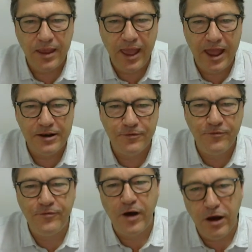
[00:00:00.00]
at
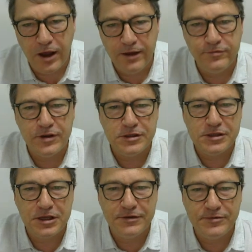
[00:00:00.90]
5
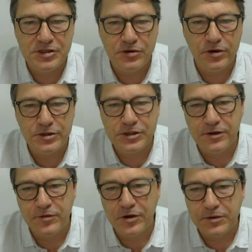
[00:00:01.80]
instead of 0. So
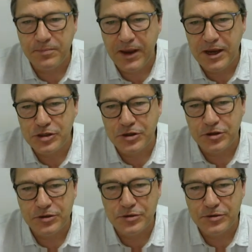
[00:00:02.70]
I've got major
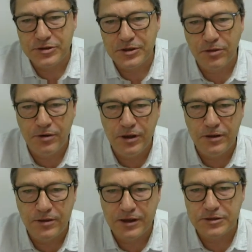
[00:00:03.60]
contours at
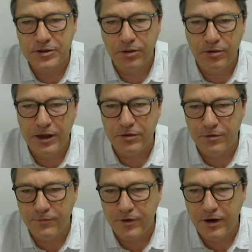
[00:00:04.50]

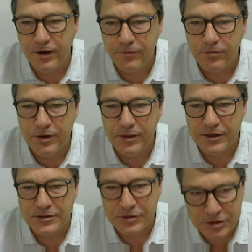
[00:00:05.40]
3,305,
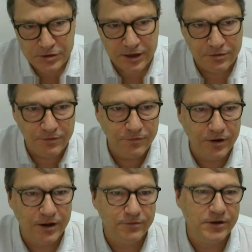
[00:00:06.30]

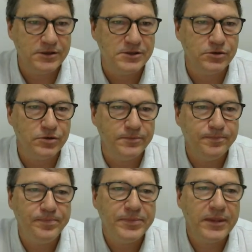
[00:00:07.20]
3,205, etc.
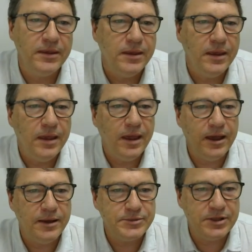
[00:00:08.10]

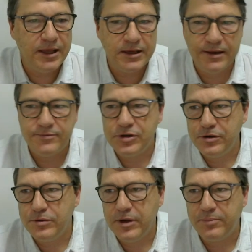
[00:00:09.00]
So that gives
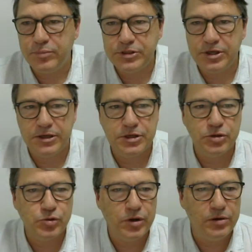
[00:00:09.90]
you precise
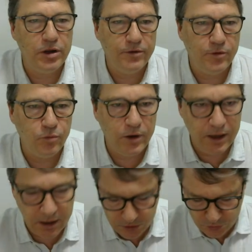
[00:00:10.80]
control over
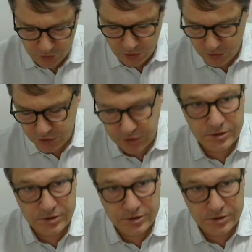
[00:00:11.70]
where your contour